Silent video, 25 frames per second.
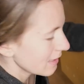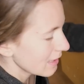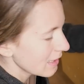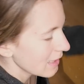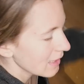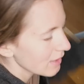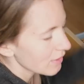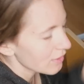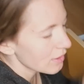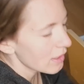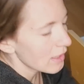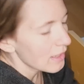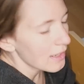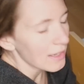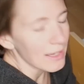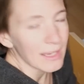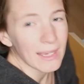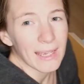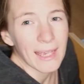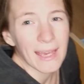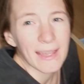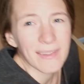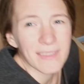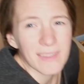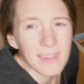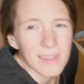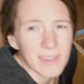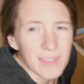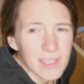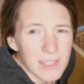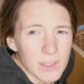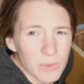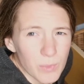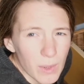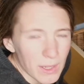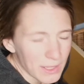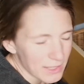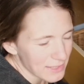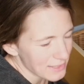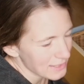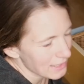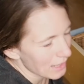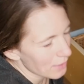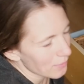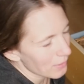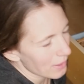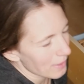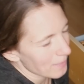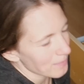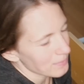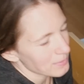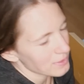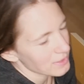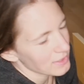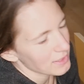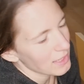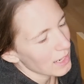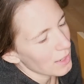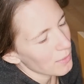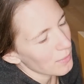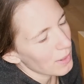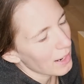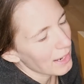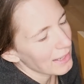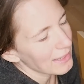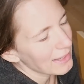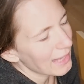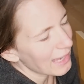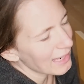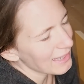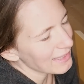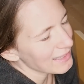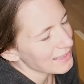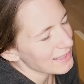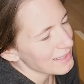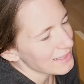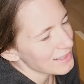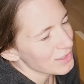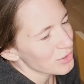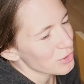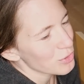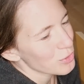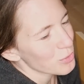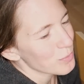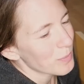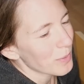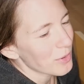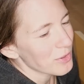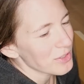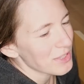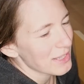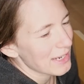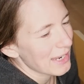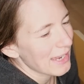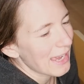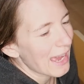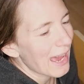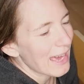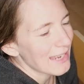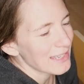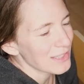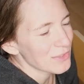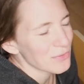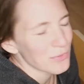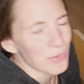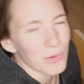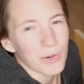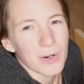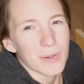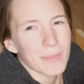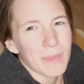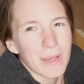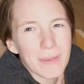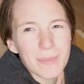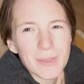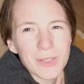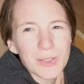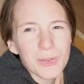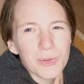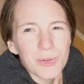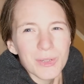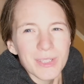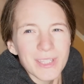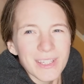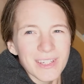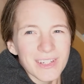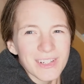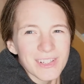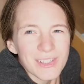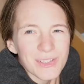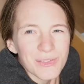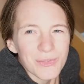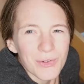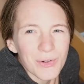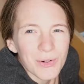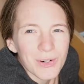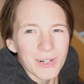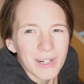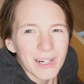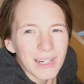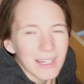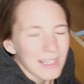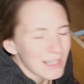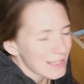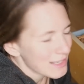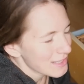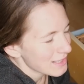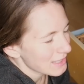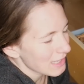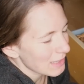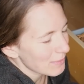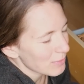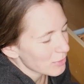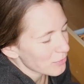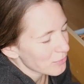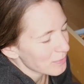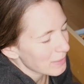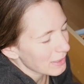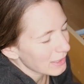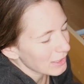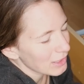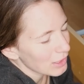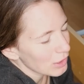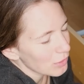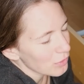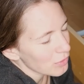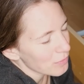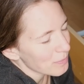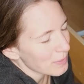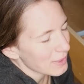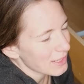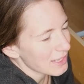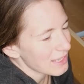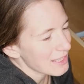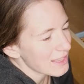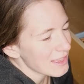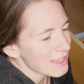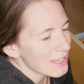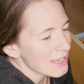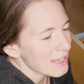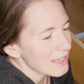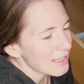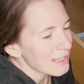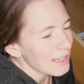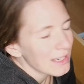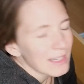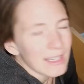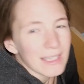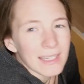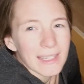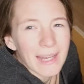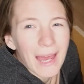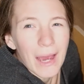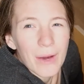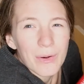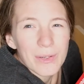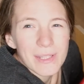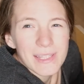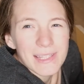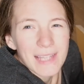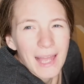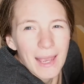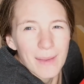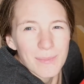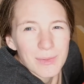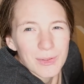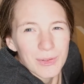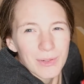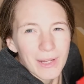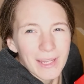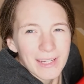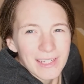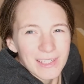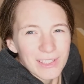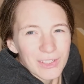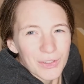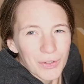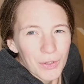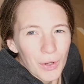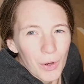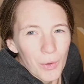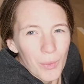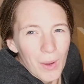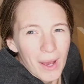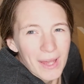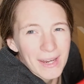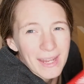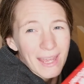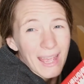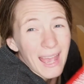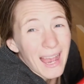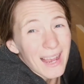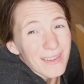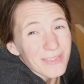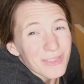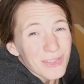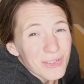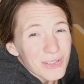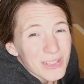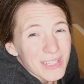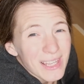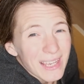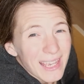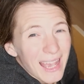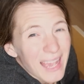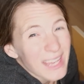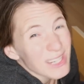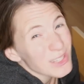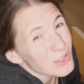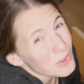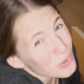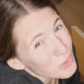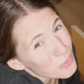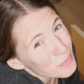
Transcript: here, and this one is now empty. Now I like this shoebox and I had it for maybe 2 years for some of my clothes, but I think now it's time to let it go. And I have to say I do